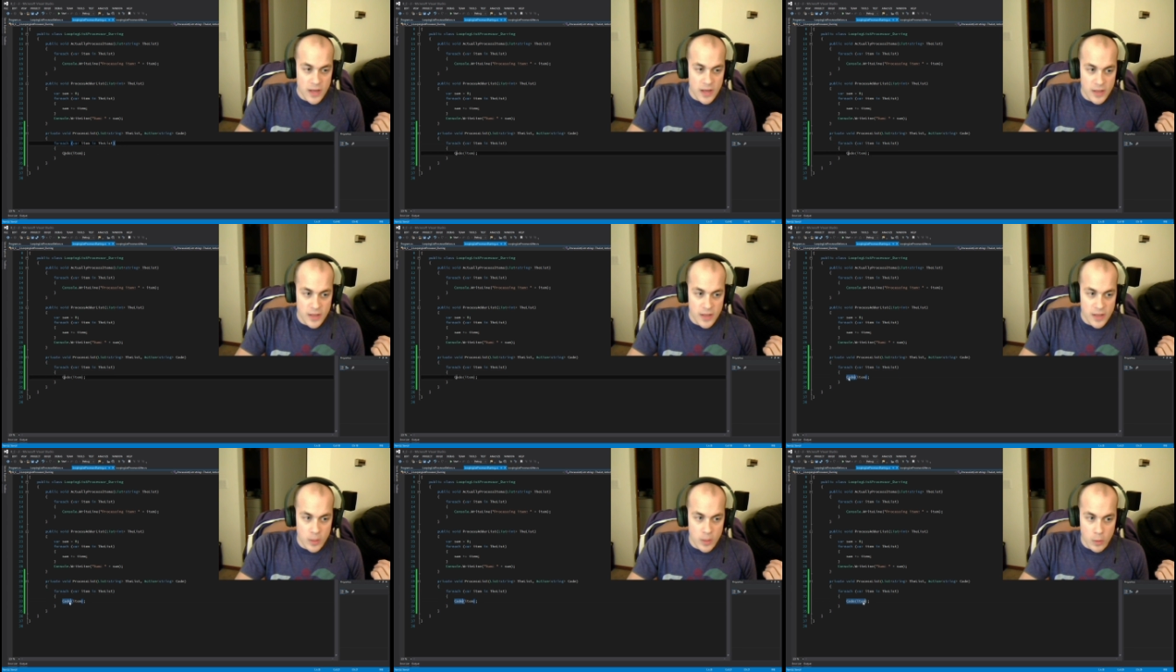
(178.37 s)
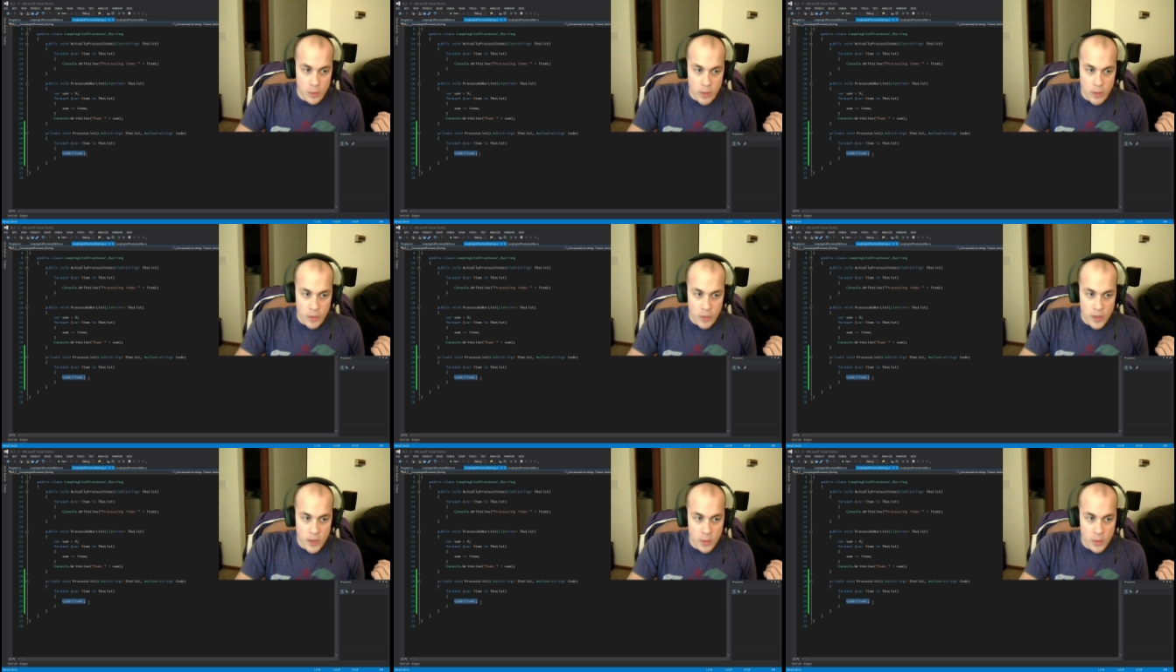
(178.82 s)
and then we'll
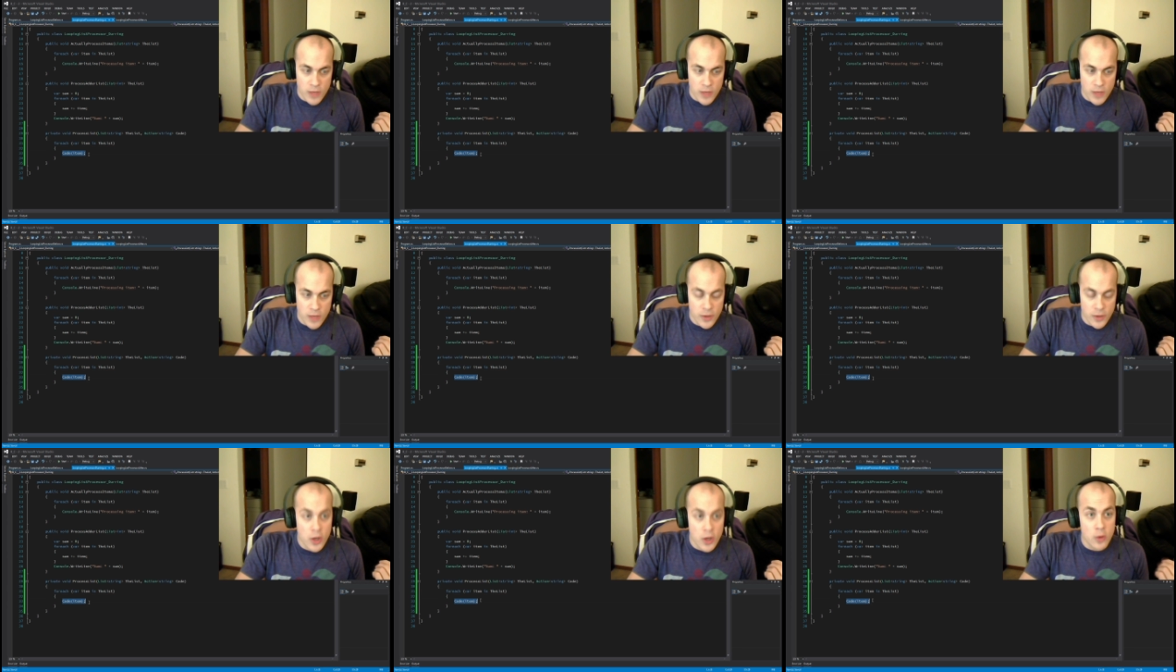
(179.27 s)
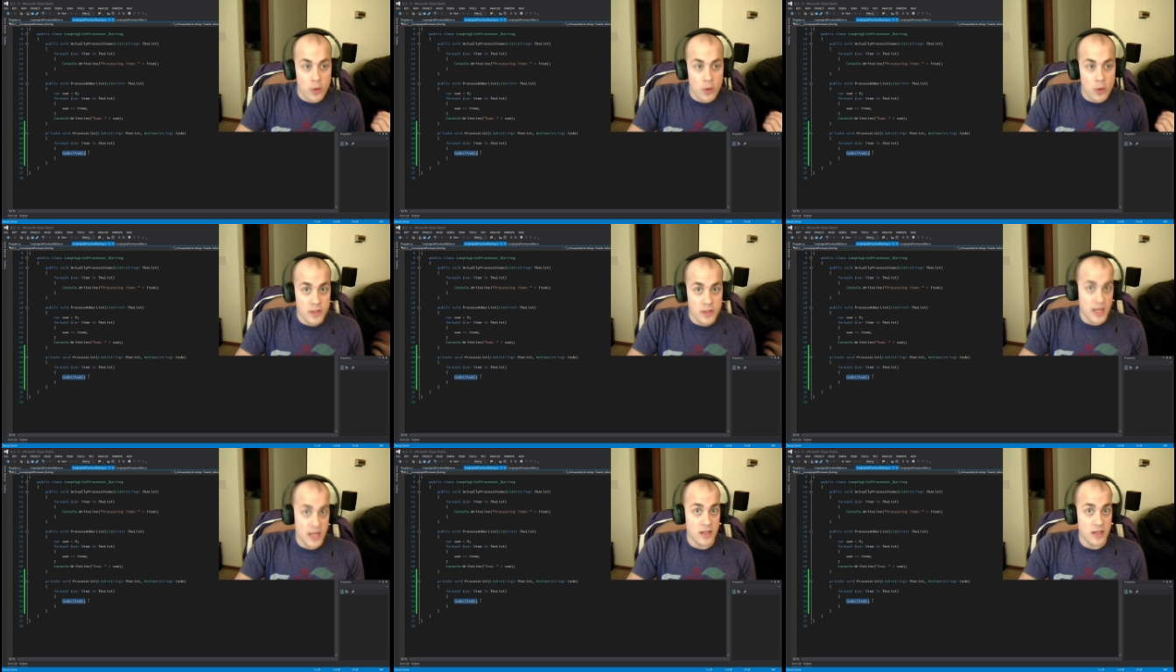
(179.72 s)
run whatever
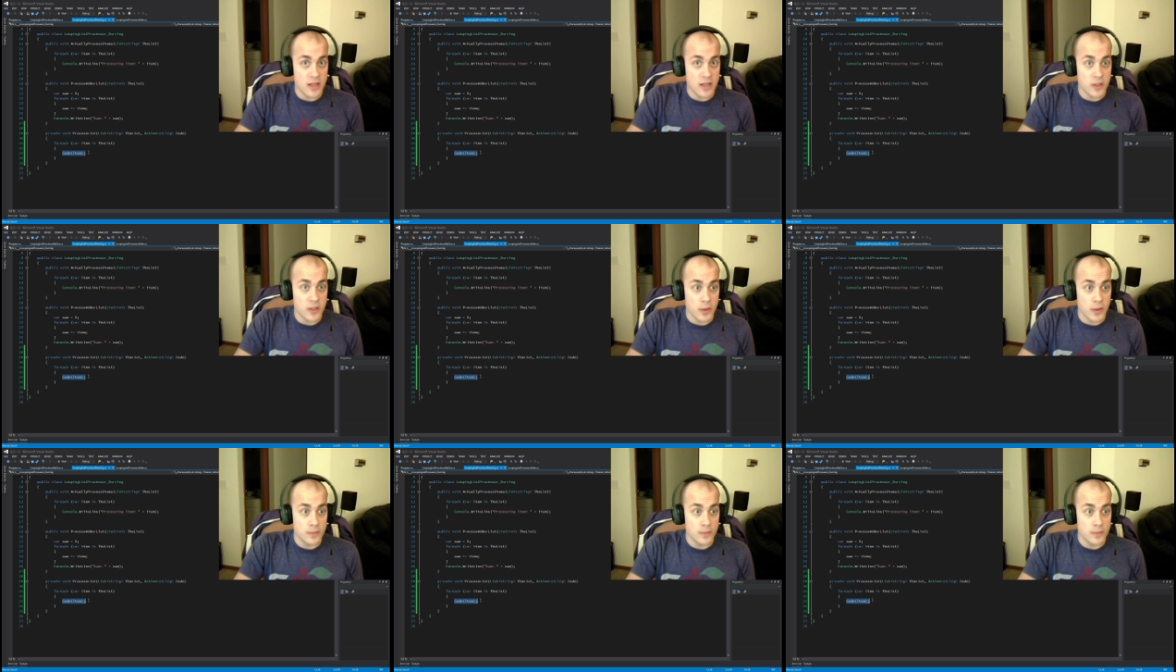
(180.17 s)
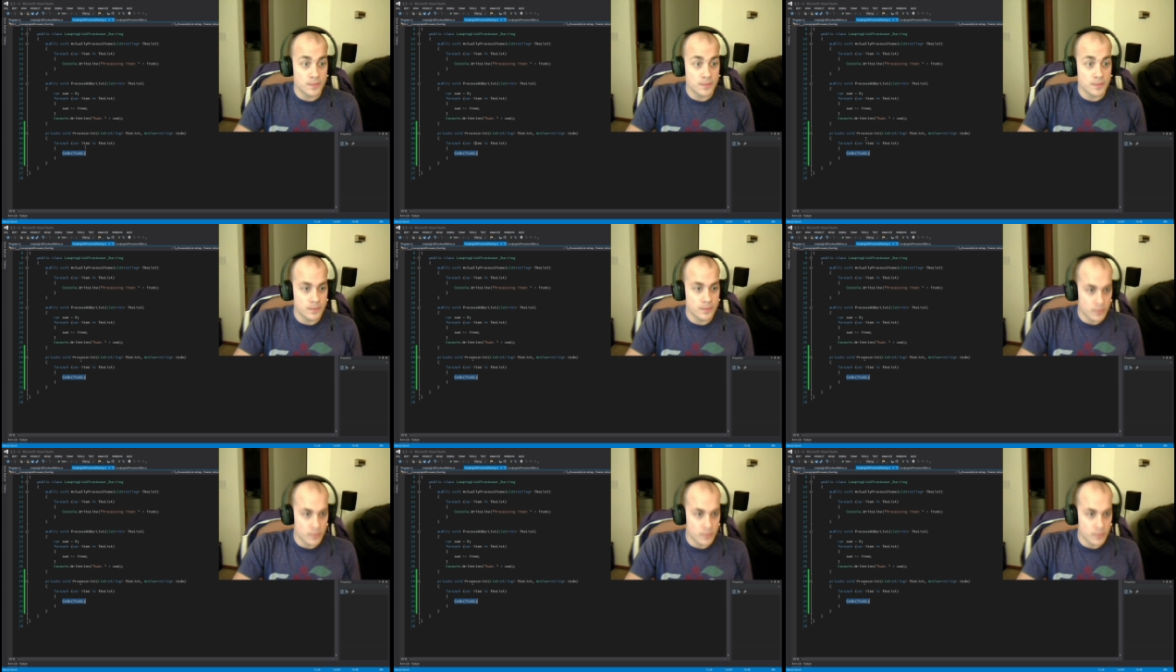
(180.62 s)
code is handed to it.